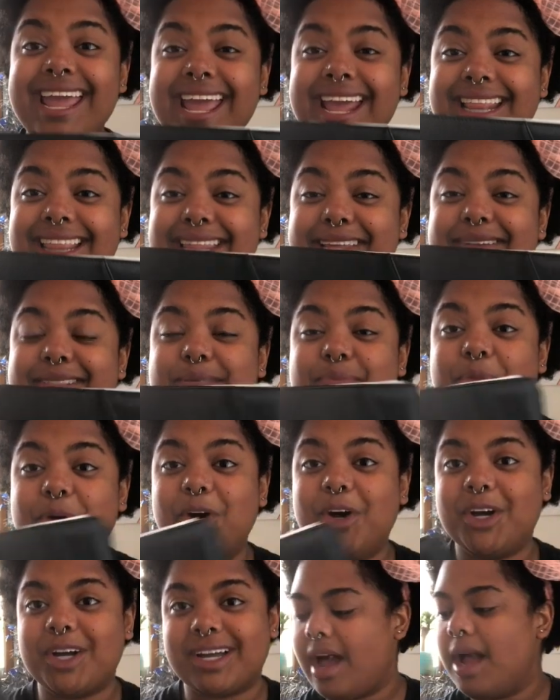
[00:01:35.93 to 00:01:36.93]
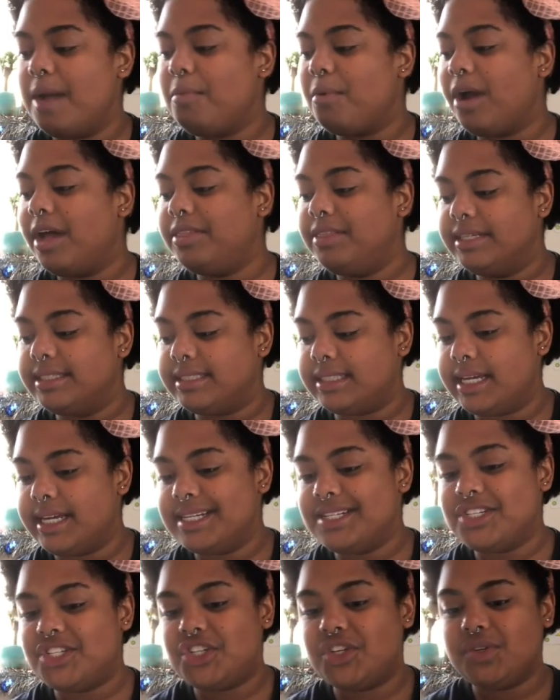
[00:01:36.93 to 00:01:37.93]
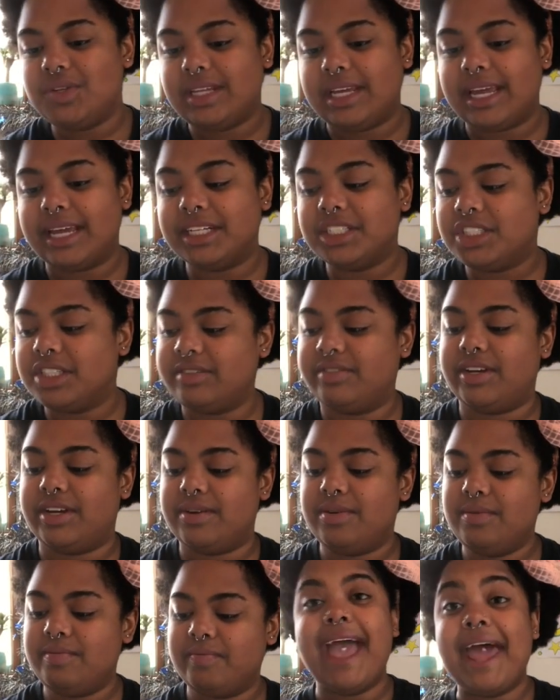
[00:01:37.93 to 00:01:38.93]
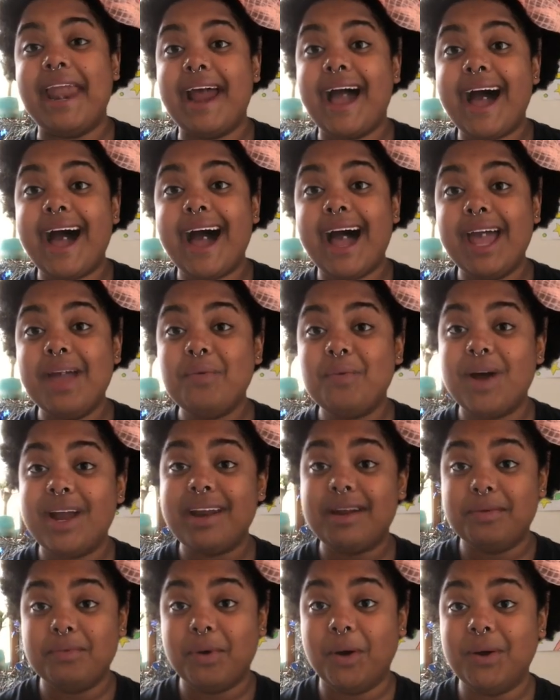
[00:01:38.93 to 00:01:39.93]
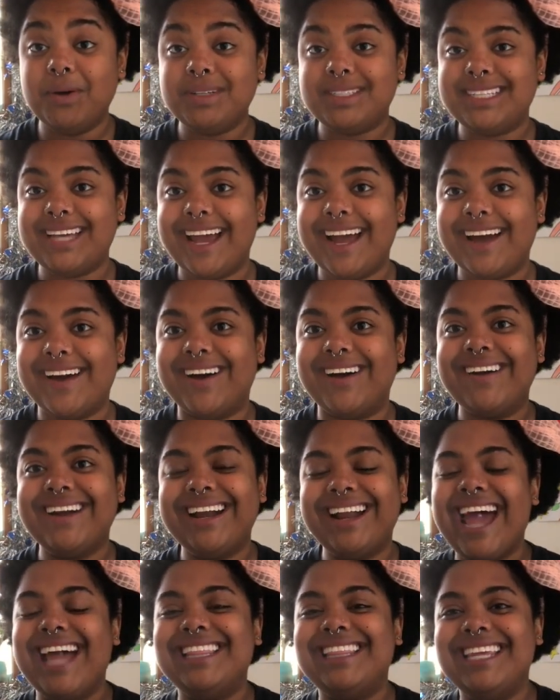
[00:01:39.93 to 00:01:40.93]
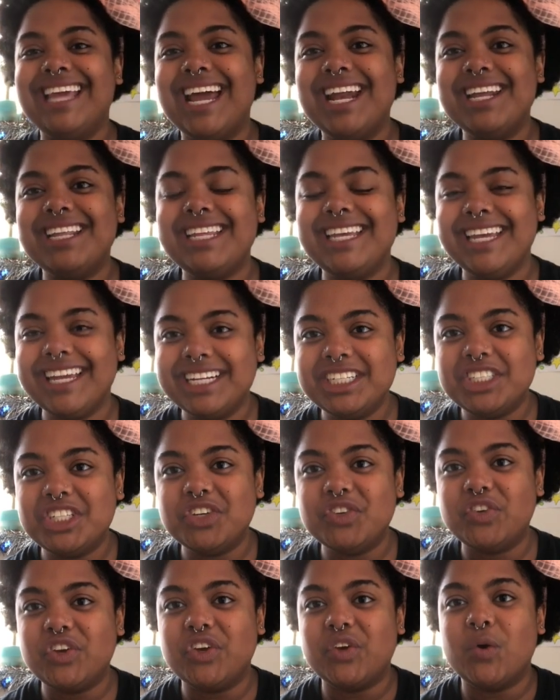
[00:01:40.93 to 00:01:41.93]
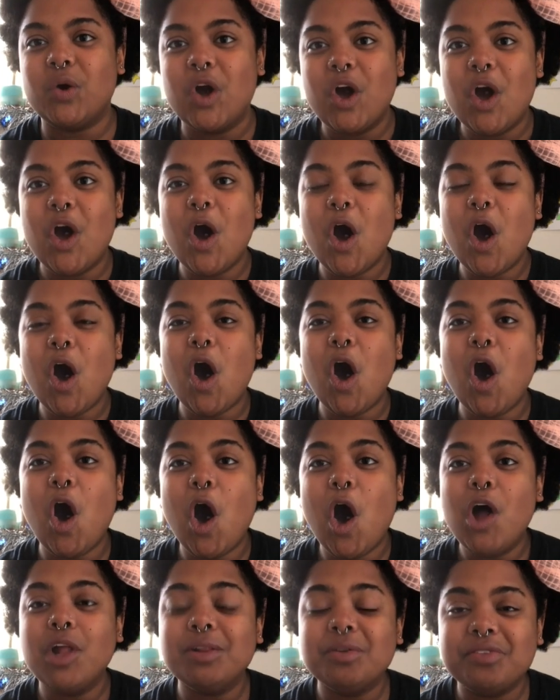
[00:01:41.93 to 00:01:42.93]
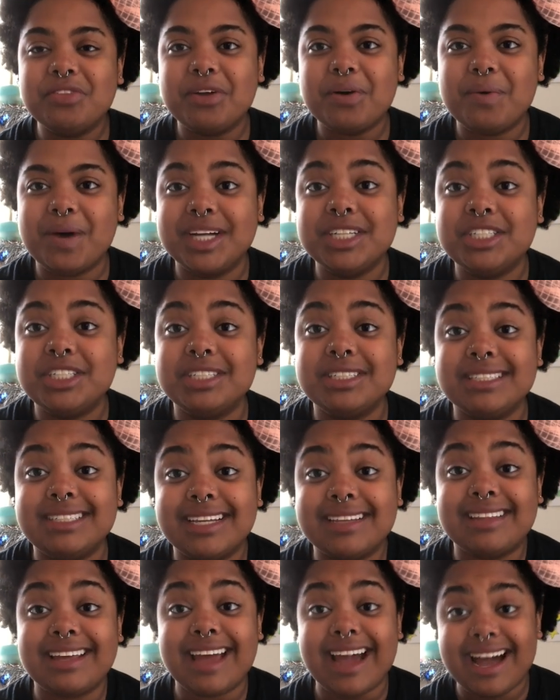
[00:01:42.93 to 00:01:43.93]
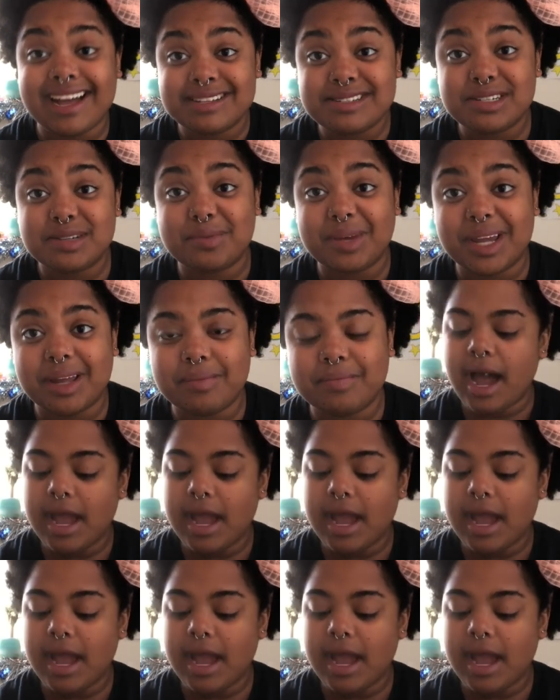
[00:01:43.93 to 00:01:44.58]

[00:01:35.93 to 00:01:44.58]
In this book, I brought this into the interview and I went and wrote down at the end of the interview all of the questions that they asked me.